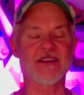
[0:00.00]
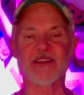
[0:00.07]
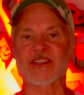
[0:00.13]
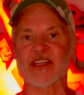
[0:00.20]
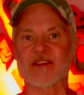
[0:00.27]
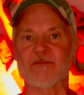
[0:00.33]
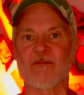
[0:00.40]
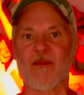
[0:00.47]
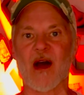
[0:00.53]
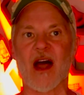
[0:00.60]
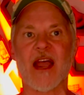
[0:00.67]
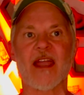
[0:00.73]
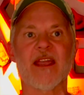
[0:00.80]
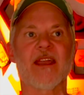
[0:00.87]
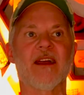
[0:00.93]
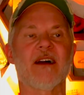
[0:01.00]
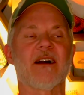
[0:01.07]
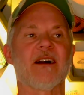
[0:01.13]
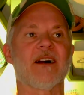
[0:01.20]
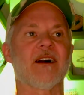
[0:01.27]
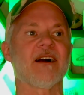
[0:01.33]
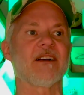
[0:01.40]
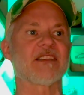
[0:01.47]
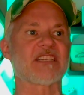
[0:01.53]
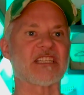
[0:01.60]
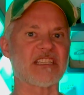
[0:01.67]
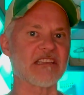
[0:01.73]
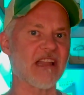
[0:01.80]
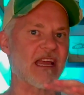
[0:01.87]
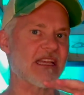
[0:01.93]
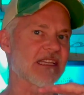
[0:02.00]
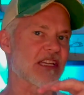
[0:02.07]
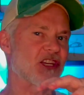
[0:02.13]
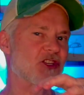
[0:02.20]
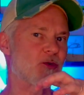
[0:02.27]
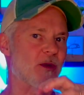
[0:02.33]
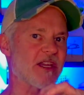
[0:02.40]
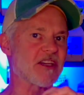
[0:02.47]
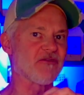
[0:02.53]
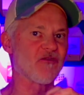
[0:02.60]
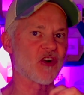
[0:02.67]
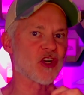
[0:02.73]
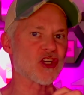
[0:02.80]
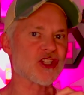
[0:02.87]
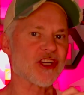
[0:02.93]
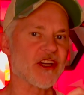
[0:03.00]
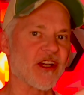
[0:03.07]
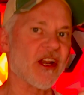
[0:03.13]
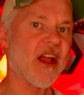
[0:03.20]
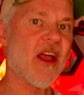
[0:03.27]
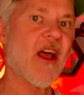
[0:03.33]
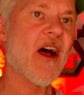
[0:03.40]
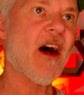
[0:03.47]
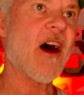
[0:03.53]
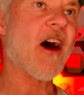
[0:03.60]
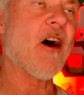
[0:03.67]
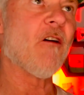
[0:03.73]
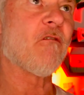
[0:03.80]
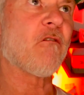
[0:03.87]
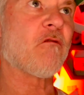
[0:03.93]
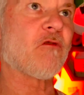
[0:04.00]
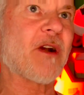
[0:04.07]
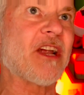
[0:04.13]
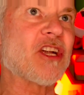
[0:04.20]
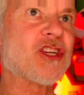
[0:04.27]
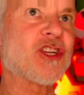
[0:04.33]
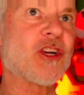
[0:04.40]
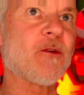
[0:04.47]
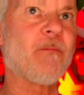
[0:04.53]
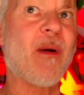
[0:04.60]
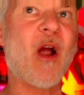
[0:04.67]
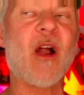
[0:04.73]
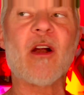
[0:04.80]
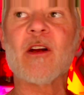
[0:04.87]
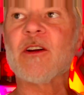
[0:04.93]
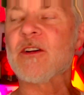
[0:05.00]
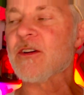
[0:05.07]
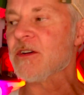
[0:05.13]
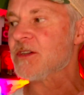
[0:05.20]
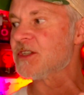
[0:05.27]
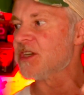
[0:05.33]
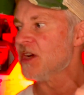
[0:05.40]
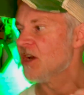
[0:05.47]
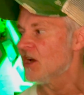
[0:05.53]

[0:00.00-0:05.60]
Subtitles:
just my slightly tweaked version of Fraser Parker's